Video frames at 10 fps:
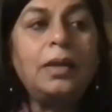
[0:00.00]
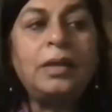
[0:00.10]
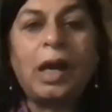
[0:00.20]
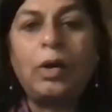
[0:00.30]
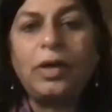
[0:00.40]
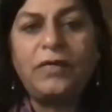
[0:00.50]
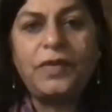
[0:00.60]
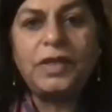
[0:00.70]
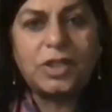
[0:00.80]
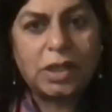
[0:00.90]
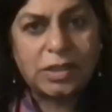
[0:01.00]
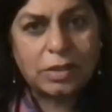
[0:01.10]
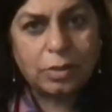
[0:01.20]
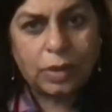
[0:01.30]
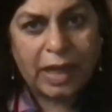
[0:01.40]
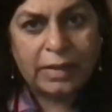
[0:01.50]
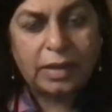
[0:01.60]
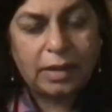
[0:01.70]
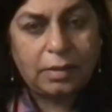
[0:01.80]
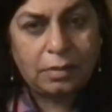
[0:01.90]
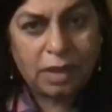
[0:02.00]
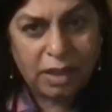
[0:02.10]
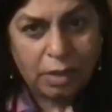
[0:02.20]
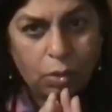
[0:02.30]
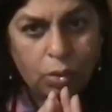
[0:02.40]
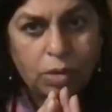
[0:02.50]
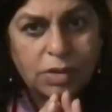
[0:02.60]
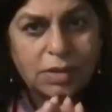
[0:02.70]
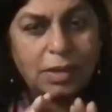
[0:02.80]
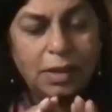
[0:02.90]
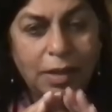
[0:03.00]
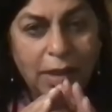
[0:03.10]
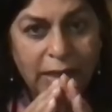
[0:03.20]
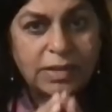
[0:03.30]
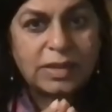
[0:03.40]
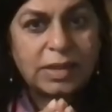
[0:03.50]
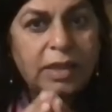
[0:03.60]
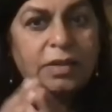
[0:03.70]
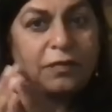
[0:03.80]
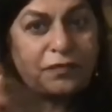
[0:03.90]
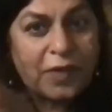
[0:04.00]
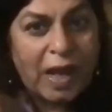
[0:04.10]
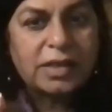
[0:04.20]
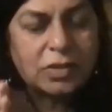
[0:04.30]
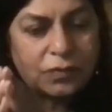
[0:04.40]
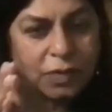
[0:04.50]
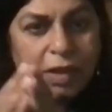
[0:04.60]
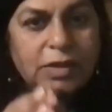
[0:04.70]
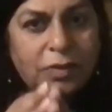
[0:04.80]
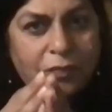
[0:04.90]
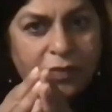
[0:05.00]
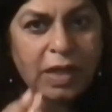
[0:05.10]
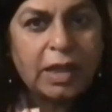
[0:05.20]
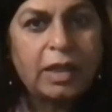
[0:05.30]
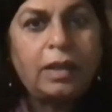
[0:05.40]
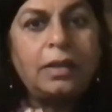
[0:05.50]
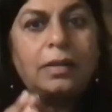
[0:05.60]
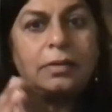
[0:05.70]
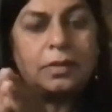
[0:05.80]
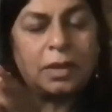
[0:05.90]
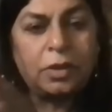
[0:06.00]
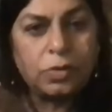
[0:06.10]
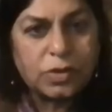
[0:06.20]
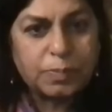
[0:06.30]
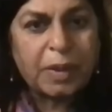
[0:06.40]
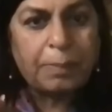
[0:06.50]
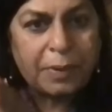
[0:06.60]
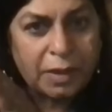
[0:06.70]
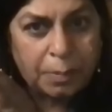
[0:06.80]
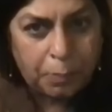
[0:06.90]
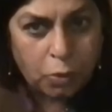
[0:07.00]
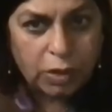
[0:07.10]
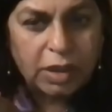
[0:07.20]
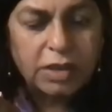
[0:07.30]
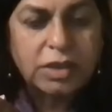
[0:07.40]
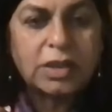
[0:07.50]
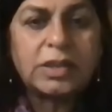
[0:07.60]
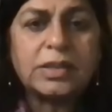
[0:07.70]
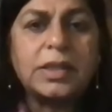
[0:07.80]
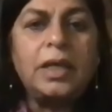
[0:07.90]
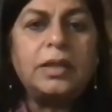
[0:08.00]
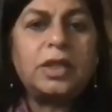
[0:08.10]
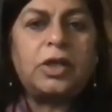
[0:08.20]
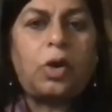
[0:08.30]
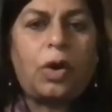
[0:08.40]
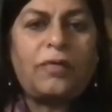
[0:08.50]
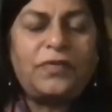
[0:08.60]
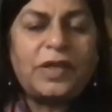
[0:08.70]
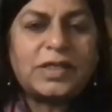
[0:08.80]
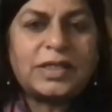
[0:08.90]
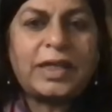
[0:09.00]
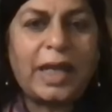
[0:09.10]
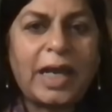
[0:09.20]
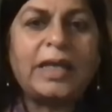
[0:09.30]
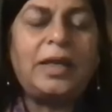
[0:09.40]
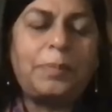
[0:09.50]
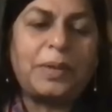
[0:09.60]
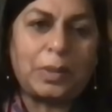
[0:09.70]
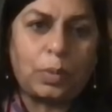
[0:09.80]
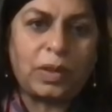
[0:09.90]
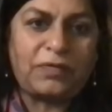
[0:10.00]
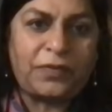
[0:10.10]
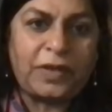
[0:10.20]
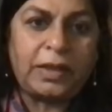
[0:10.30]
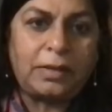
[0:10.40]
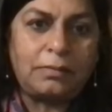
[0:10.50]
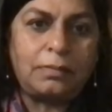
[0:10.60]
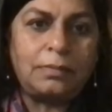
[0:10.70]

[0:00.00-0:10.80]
Now, if we just look at it, dehorse, and say the facts were the way the newspaper reportage is, then obviously anybody will feel